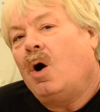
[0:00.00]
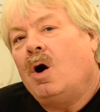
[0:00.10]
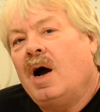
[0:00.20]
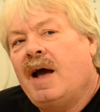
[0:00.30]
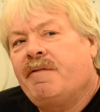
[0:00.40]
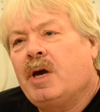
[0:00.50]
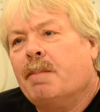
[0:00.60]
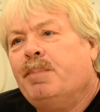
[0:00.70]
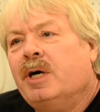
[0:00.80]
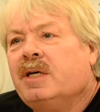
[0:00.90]
having a
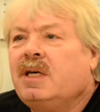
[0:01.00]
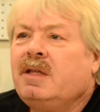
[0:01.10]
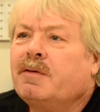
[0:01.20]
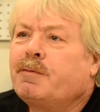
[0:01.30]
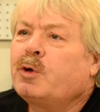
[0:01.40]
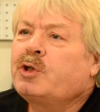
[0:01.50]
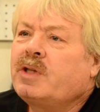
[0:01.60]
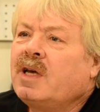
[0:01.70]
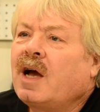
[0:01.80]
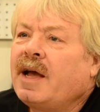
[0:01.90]
buggy, the first
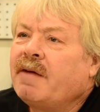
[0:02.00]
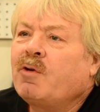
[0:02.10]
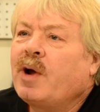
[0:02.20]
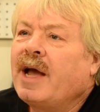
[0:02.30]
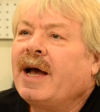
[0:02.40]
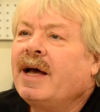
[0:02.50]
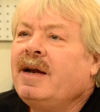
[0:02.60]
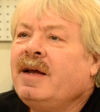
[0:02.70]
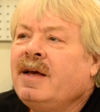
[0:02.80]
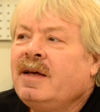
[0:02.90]
thing I ever
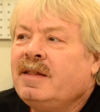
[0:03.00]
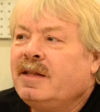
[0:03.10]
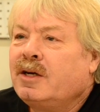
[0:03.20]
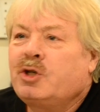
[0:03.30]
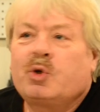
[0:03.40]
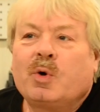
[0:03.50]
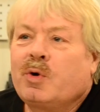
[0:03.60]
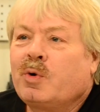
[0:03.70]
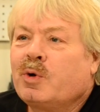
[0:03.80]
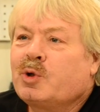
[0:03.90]
had, then a
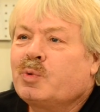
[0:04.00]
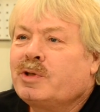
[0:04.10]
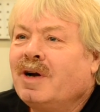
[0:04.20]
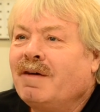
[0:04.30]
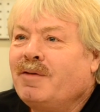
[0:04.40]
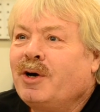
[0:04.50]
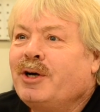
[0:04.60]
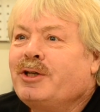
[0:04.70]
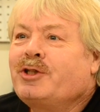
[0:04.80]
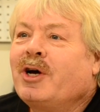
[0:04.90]
short course was not
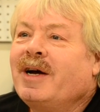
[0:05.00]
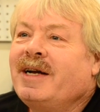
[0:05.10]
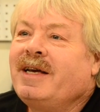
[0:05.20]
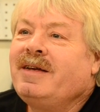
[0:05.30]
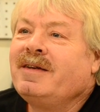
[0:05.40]
very exciting.